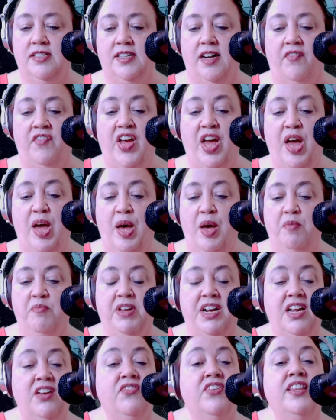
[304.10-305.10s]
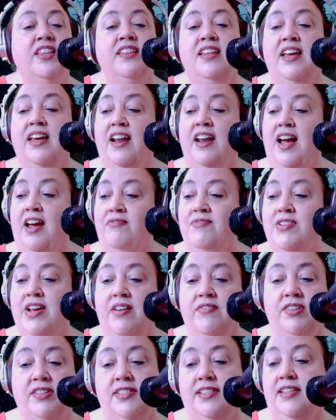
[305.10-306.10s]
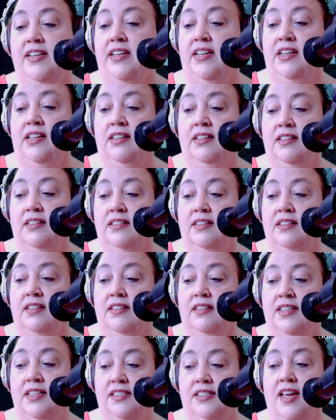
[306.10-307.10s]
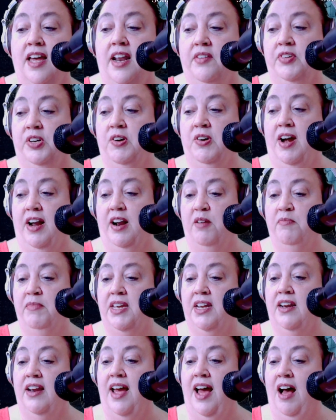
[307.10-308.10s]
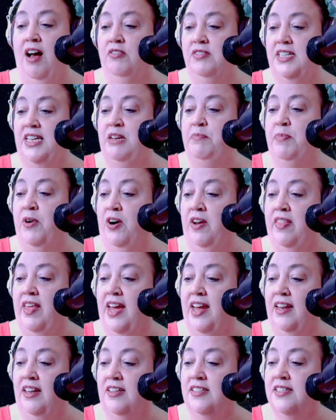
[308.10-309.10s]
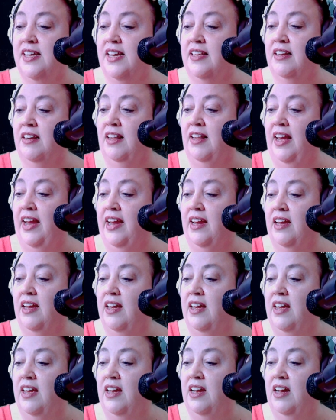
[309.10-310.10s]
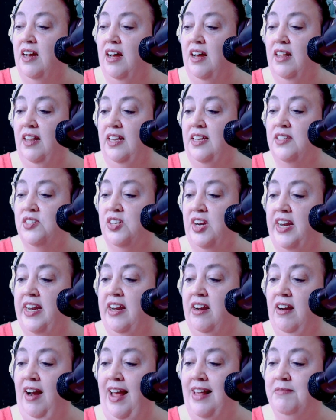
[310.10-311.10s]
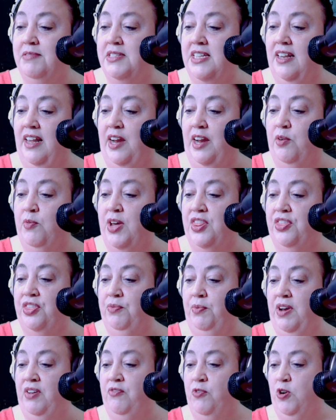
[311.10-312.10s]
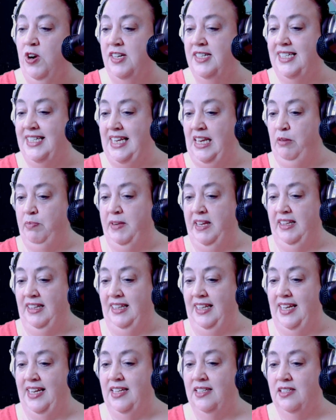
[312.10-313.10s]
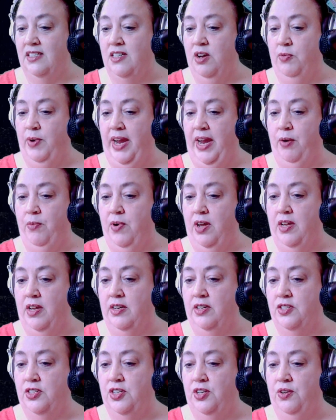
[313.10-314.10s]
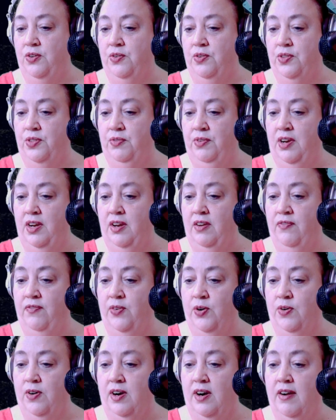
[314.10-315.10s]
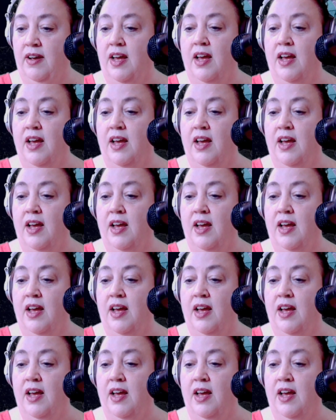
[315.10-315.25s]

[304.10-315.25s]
stuff. But even then, I've never seen this kind of a crowd. I mean, how deep are they? It looks like they're like at least right here, I can see like what three, four deep at least. No, wait, one, two, three, four,